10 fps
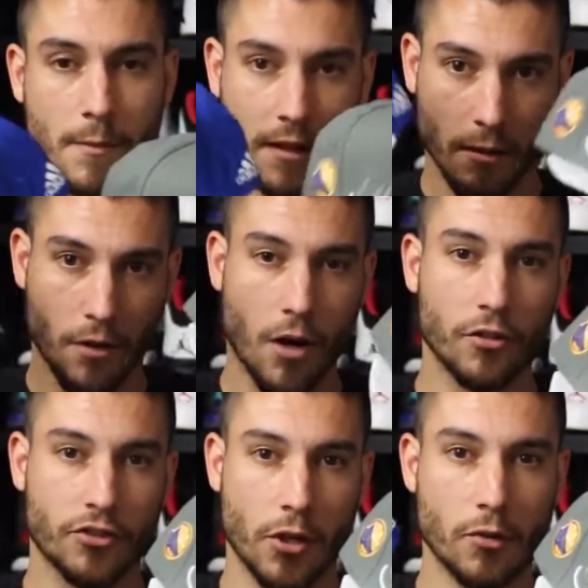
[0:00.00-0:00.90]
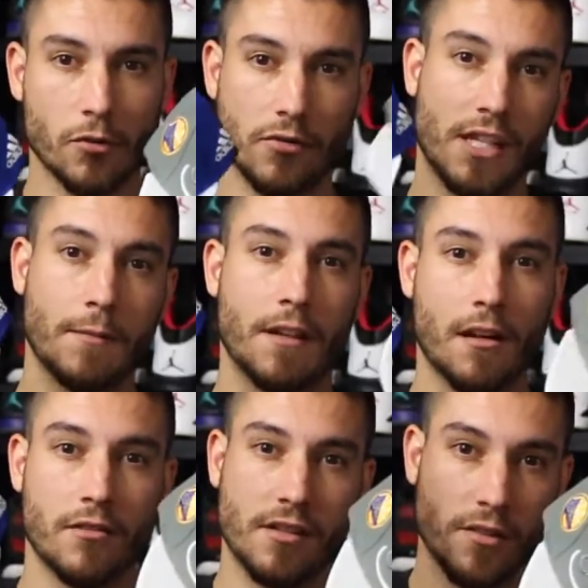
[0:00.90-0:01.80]
but they were all tonal, same
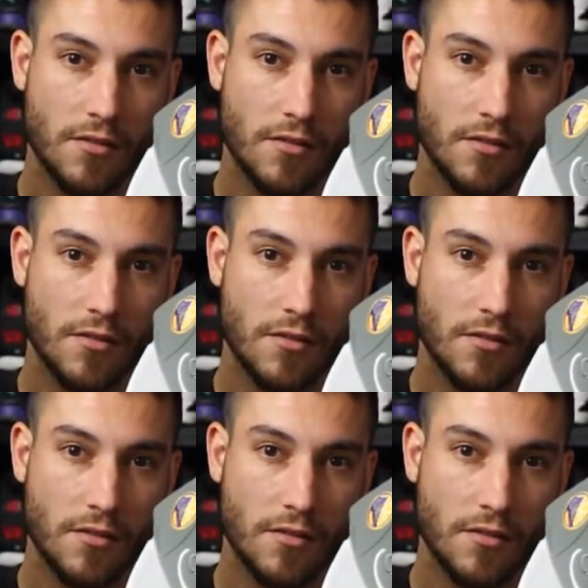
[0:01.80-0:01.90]
colors.